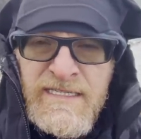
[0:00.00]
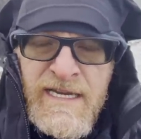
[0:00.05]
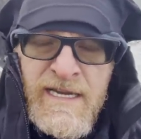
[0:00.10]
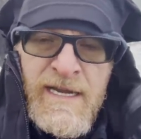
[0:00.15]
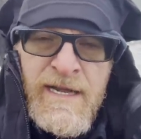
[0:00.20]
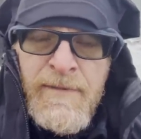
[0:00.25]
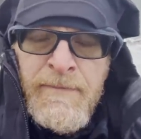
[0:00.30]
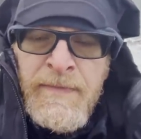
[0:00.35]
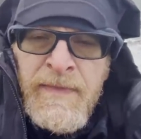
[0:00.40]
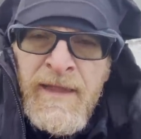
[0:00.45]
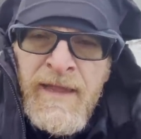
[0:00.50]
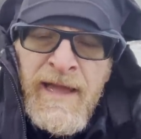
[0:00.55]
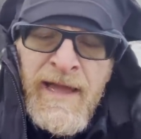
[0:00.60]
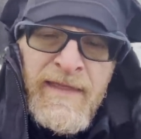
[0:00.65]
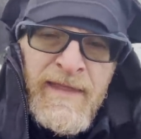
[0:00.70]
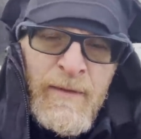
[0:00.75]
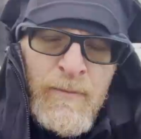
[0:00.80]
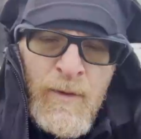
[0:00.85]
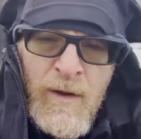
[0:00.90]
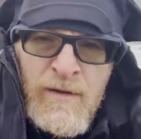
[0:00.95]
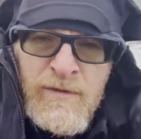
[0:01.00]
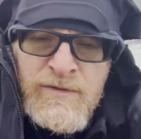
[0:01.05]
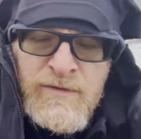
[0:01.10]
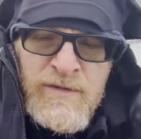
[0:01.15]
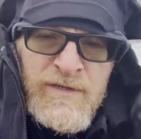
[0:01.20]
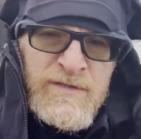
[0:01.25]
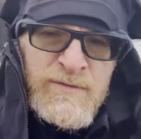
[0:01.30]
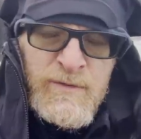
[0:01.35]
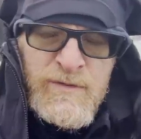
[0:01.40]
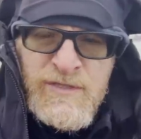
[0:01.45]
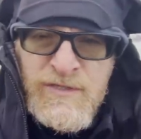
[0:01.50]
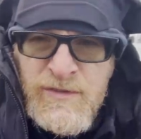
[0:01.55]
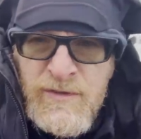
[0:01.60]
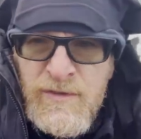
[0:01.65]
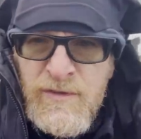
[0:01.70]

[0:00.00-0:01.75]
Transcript: and then what we'll do is we'll show,